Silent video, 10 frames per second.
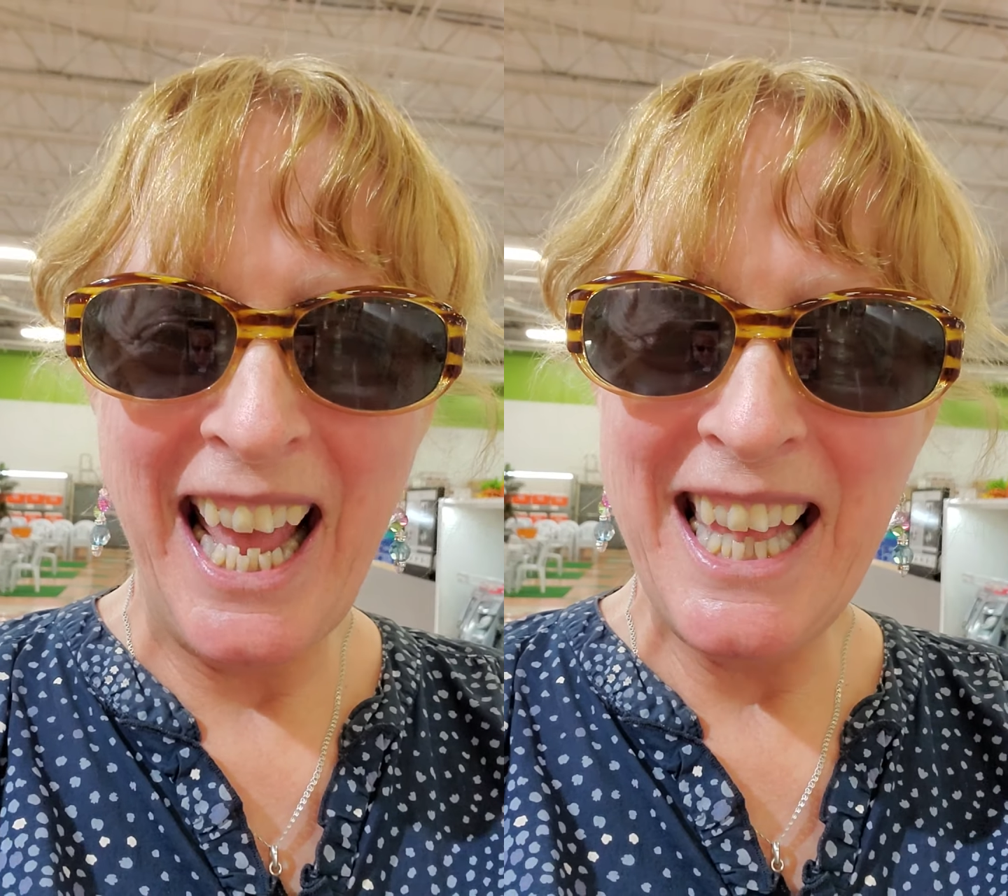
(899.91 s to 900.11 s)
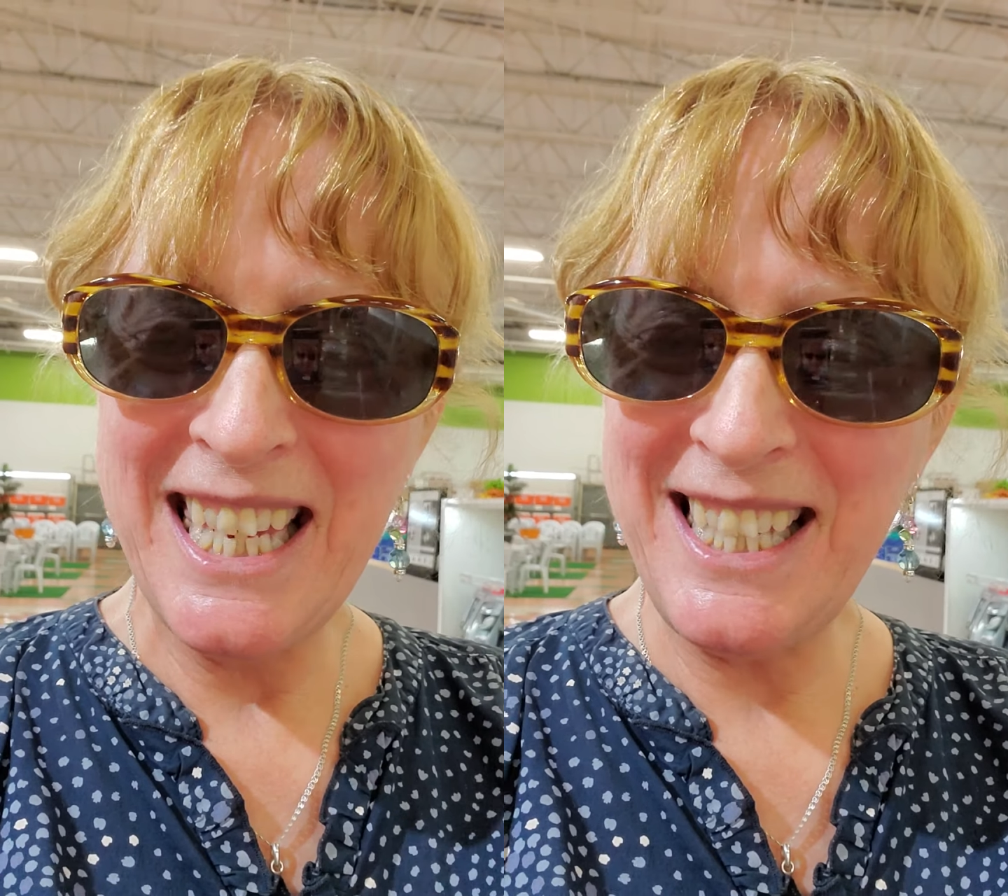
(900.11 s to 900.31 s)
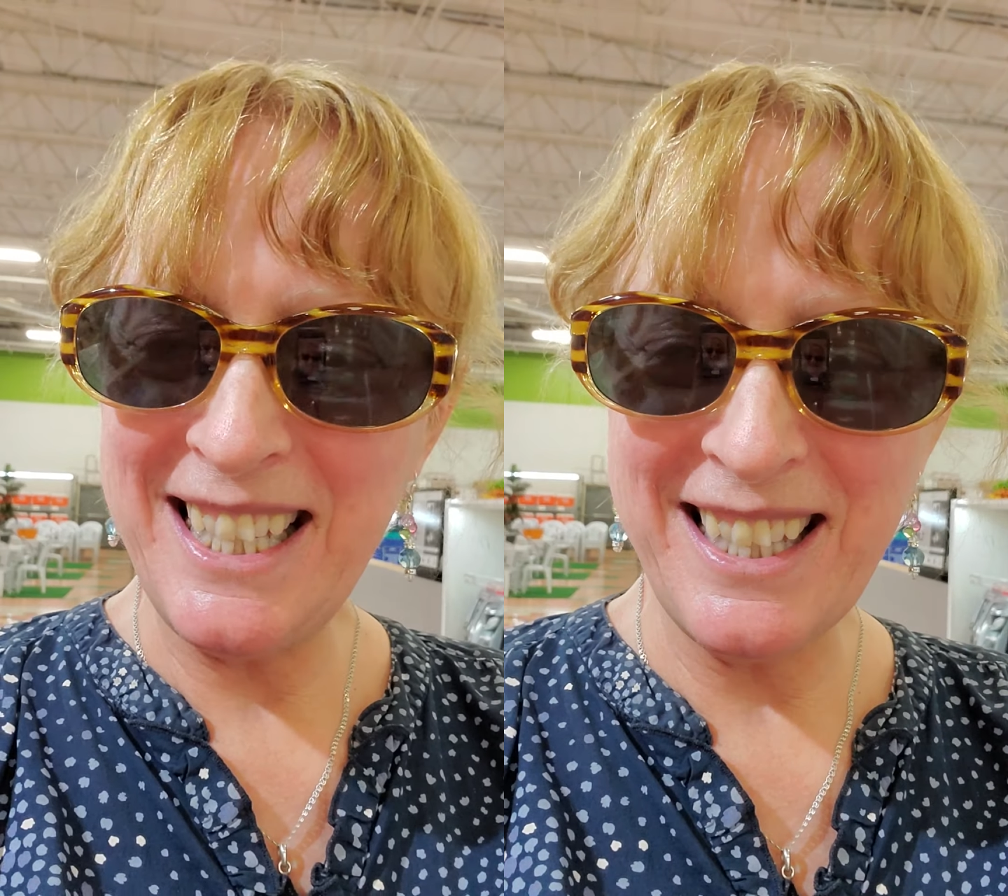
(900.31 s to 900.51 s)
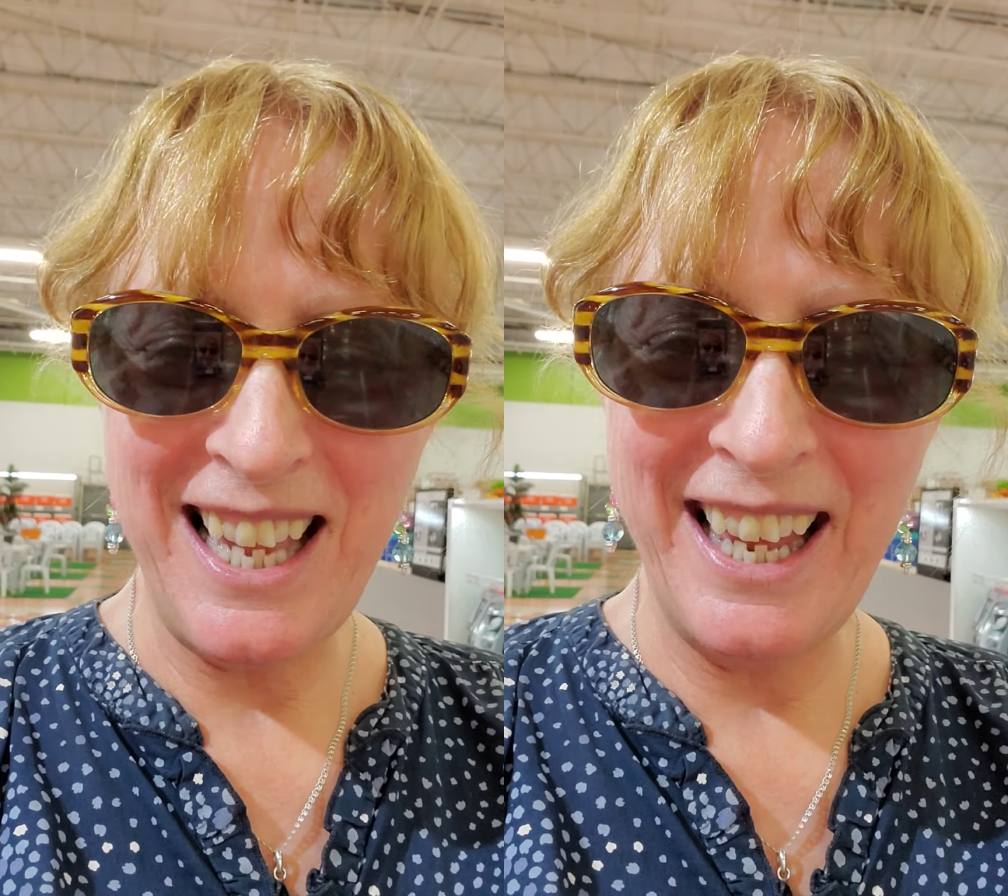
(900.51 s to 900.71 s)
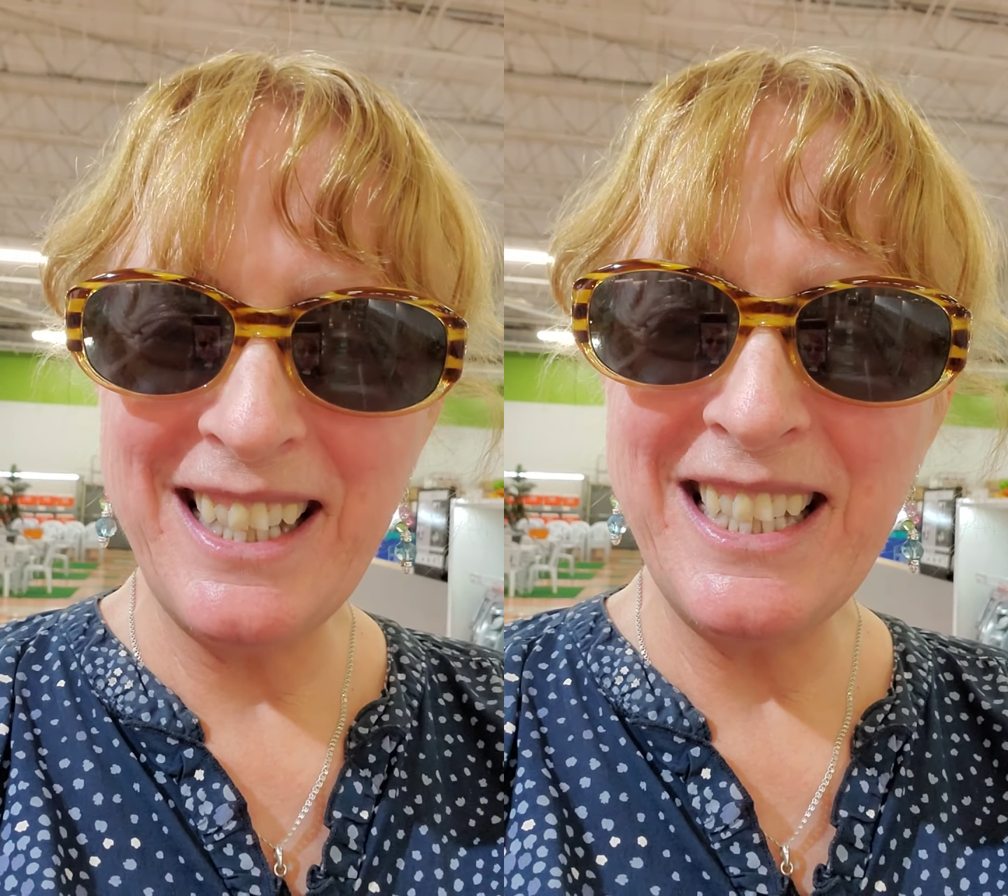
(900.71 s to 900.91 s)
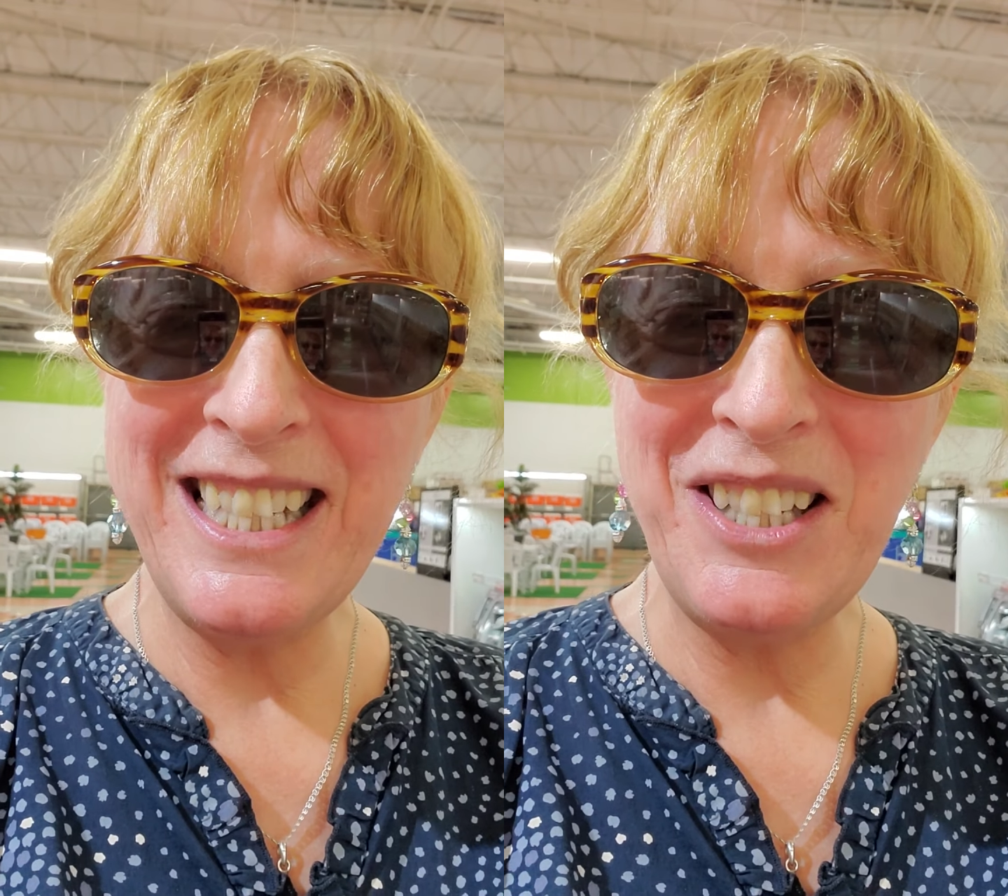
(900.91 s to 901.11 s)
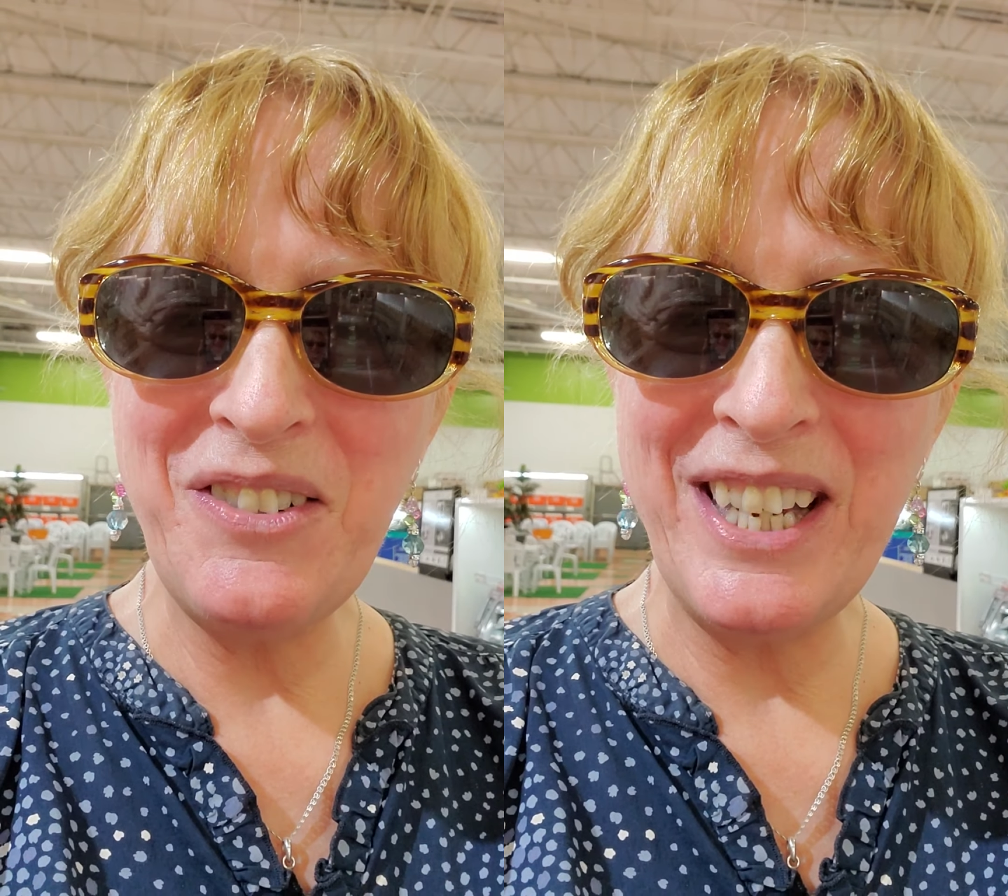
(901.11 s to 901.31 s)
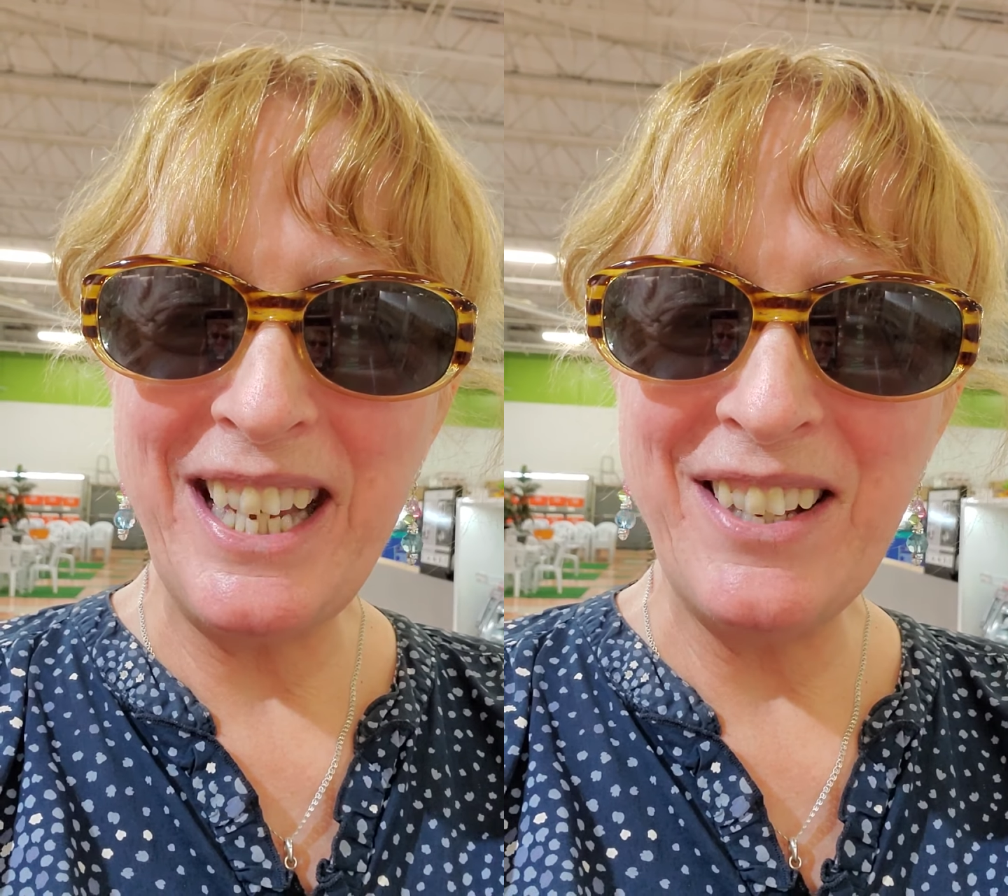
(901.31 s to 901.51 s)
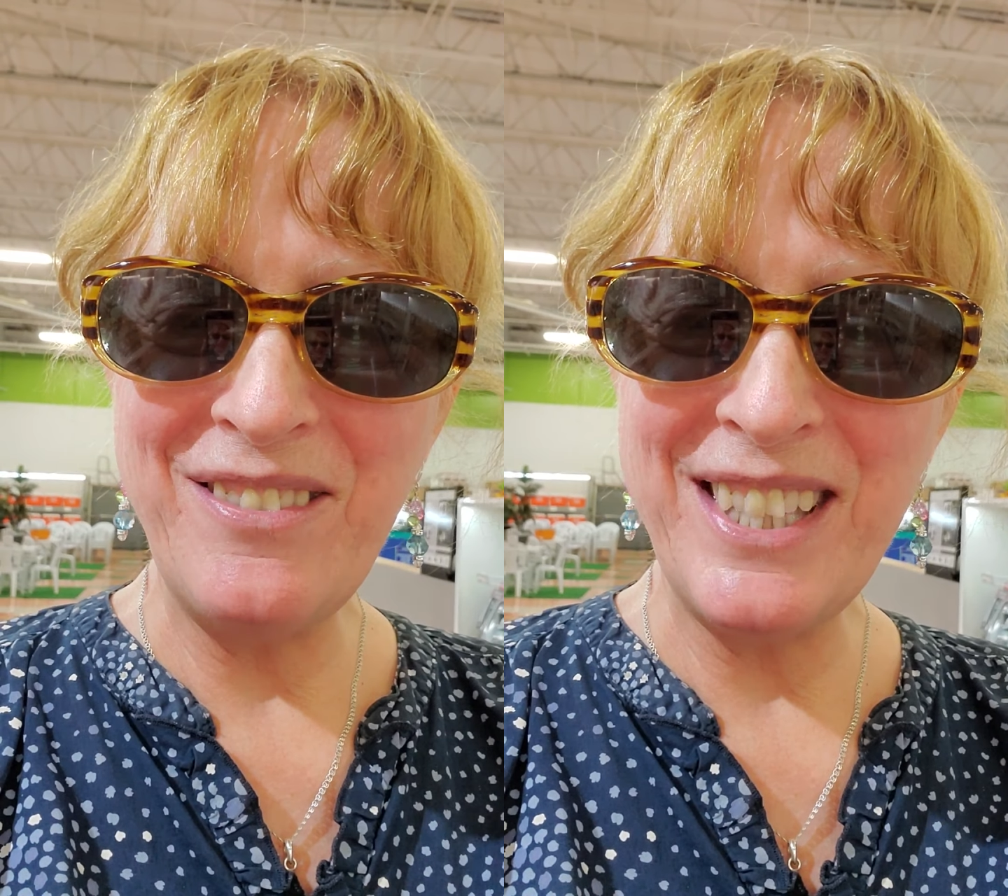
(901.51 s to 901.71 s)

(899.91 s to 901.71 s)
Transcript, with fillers: This is Lonna Lisa Williams